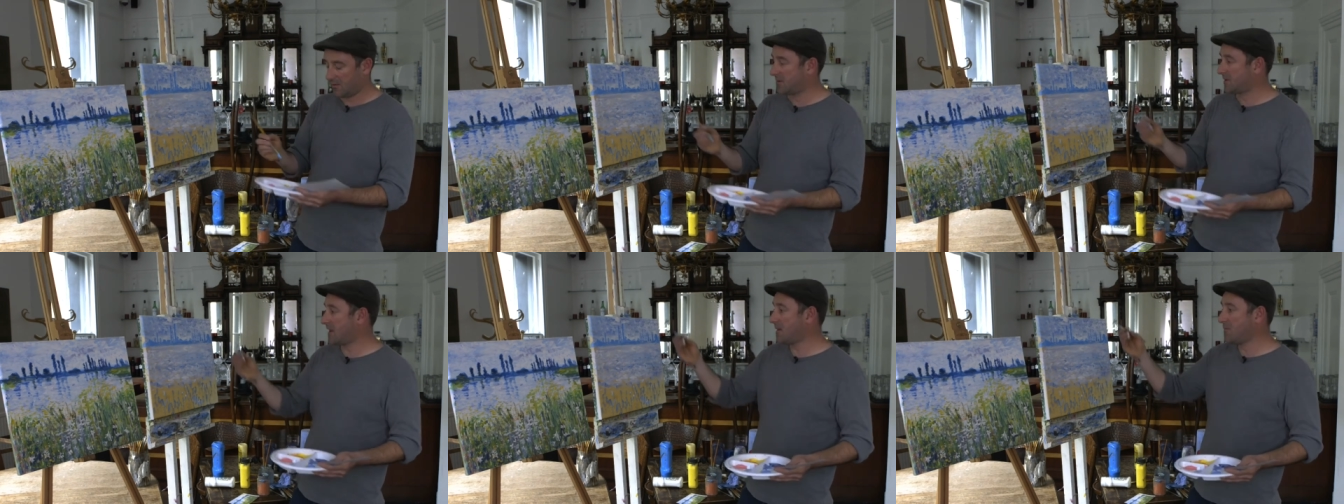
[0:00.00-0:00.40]

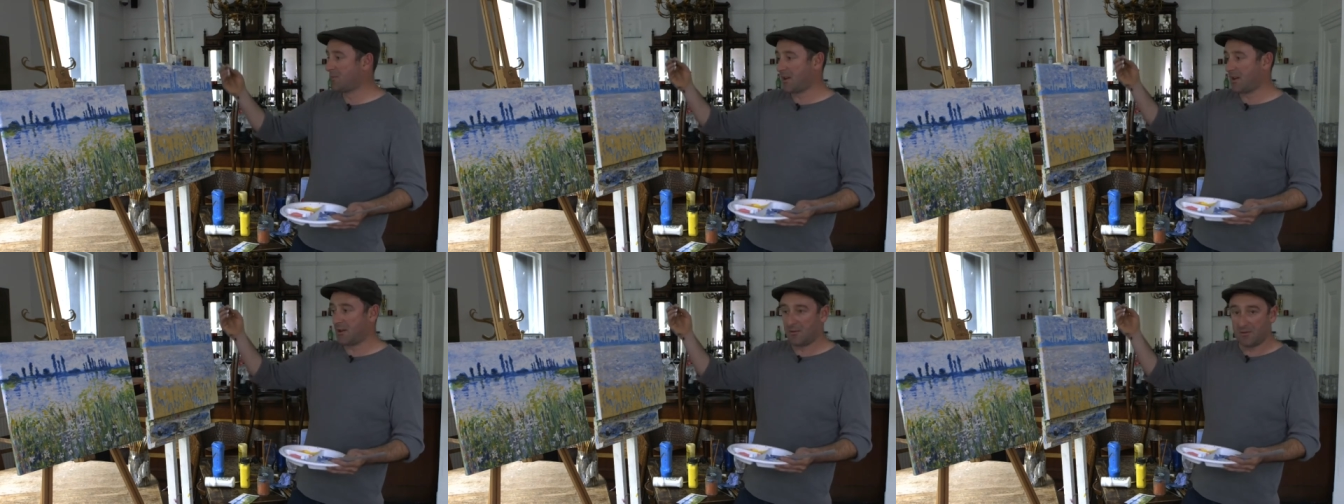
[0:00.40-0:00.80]
Same
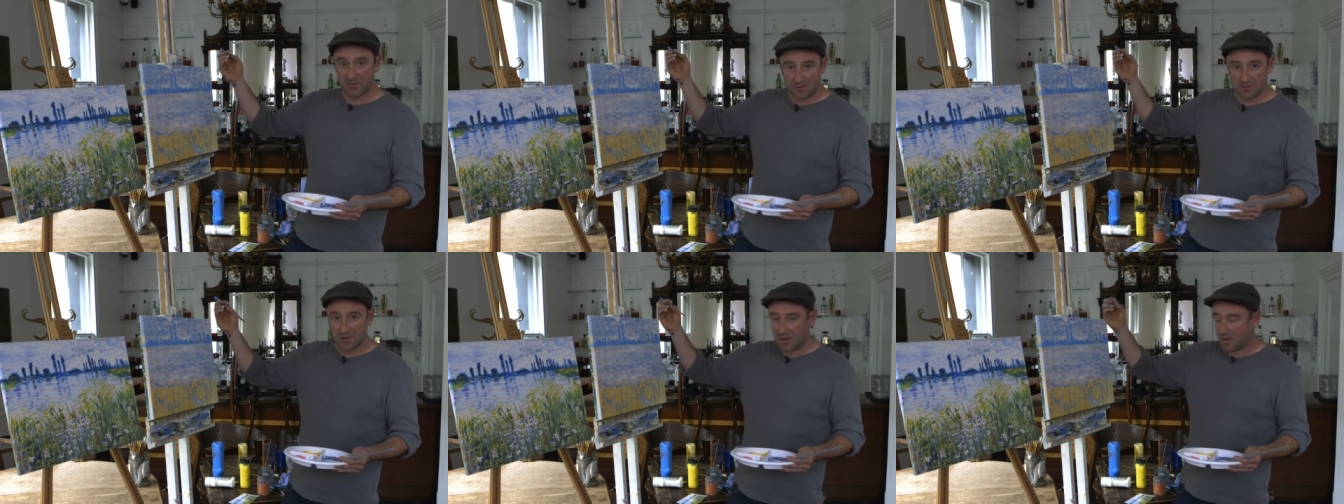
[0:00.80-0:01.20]
blue,
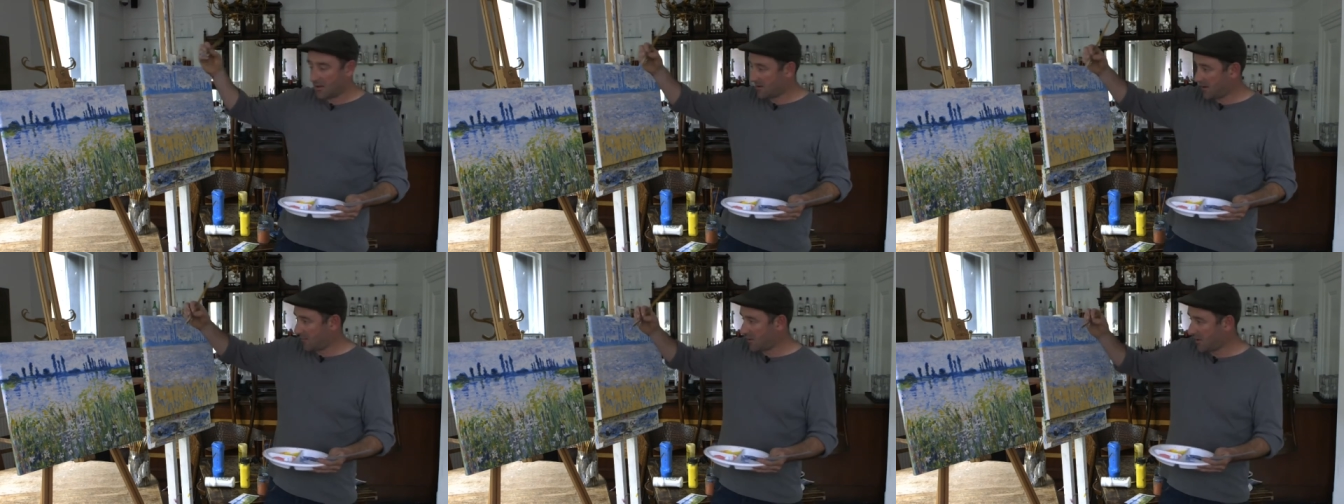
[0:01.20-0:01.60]

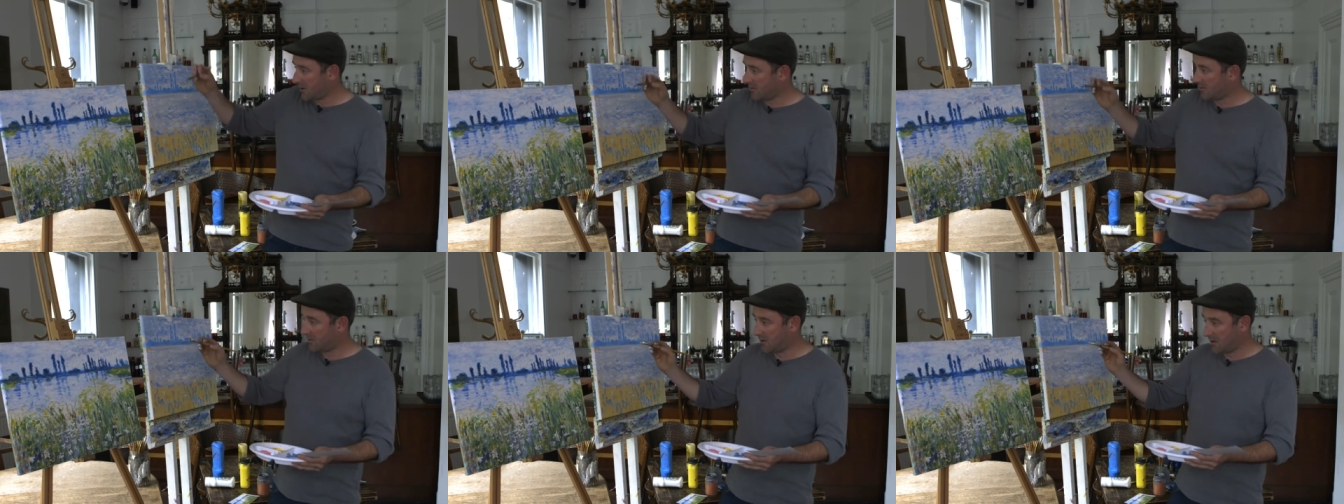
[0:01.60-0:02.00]
same
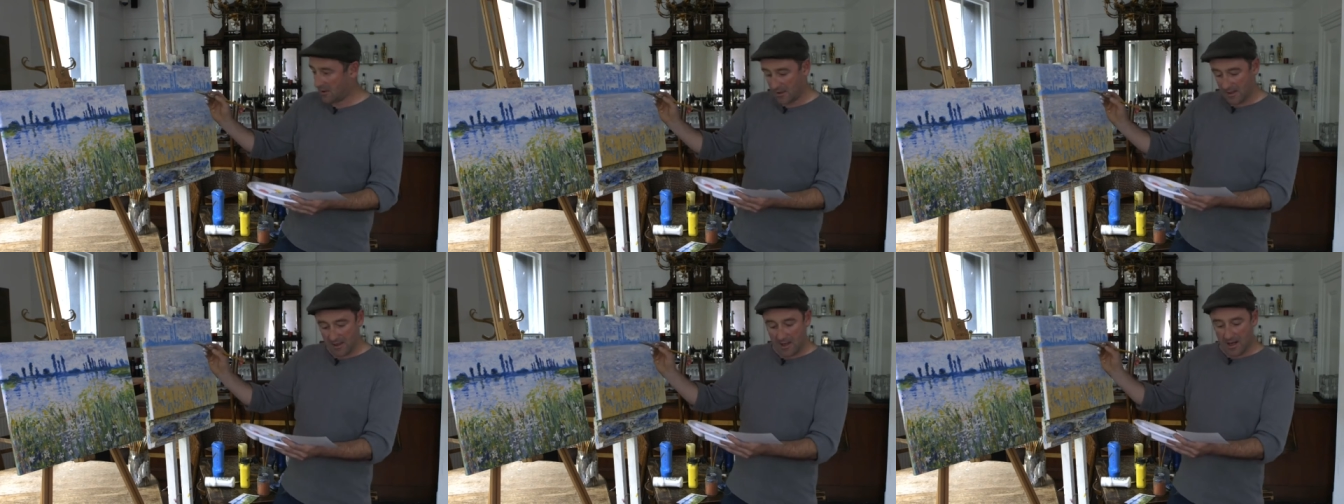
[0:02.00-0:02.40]
blue.
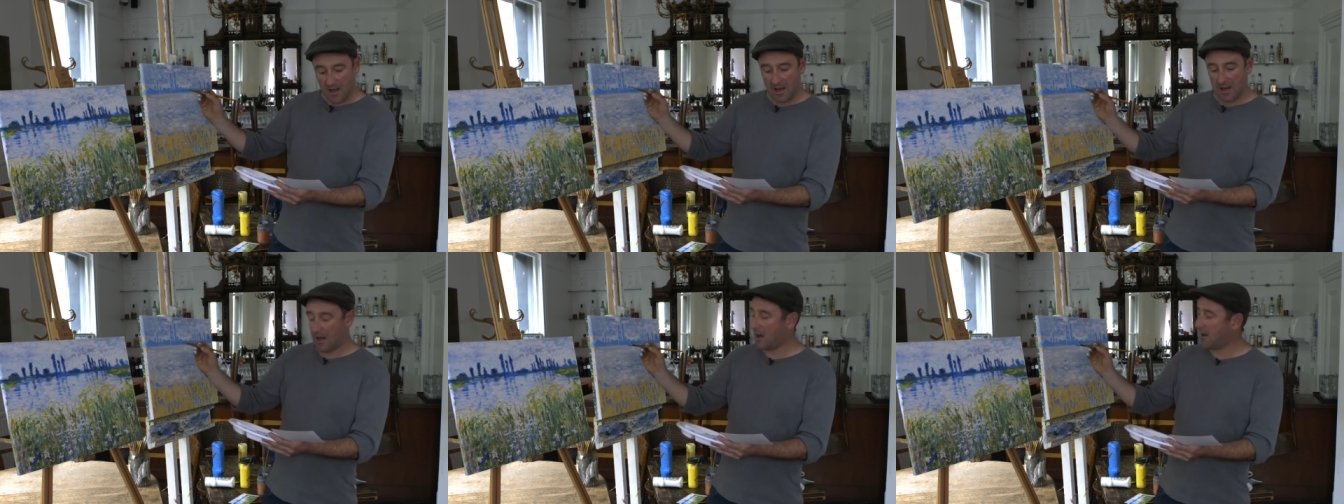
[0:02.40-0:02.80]

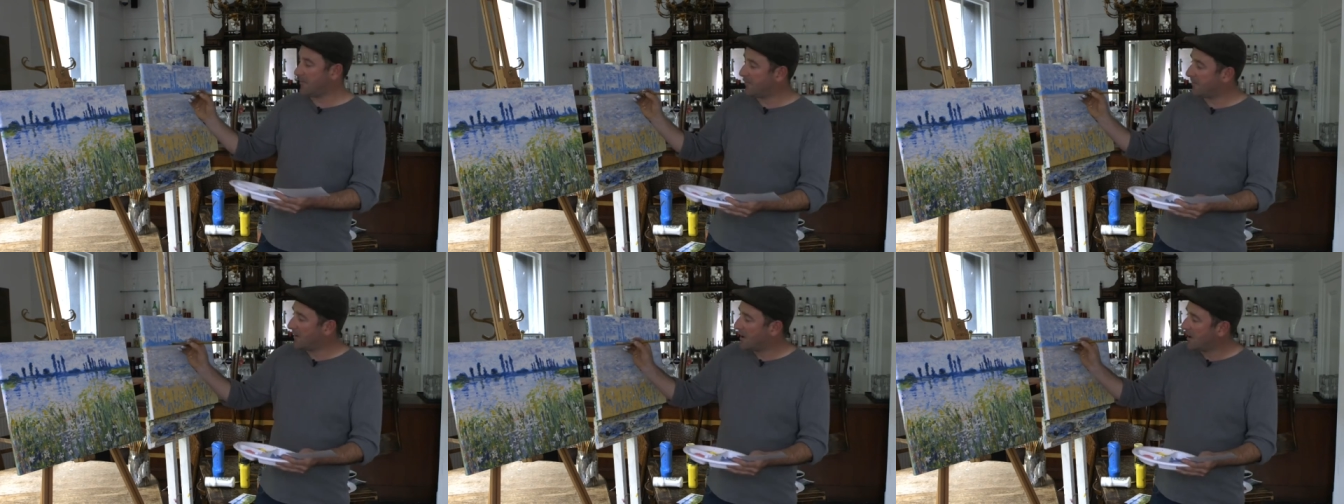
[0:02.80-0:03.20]

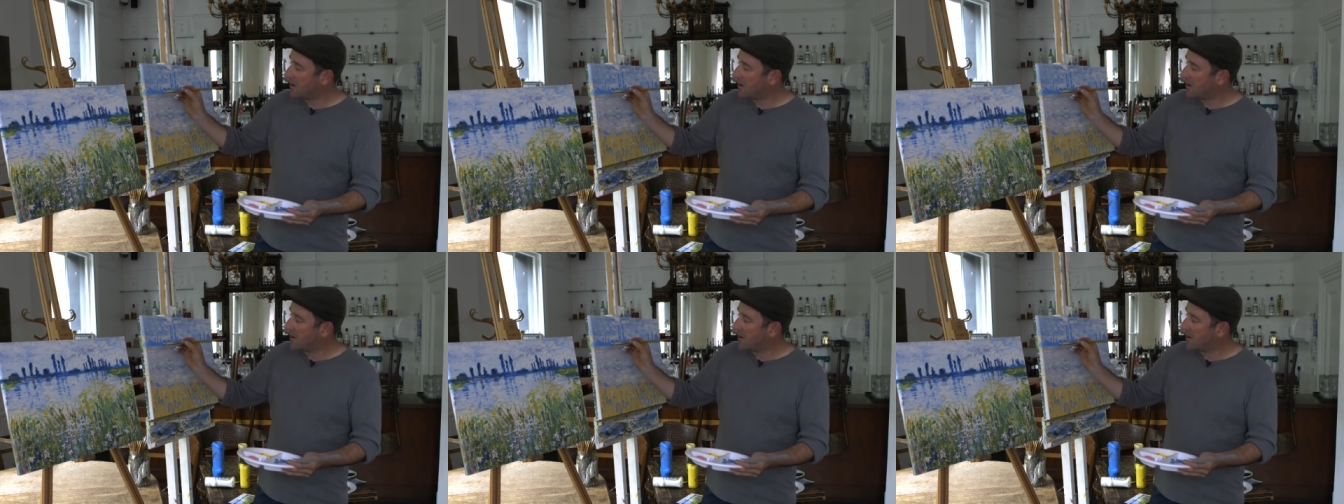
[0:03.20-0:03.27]
Um,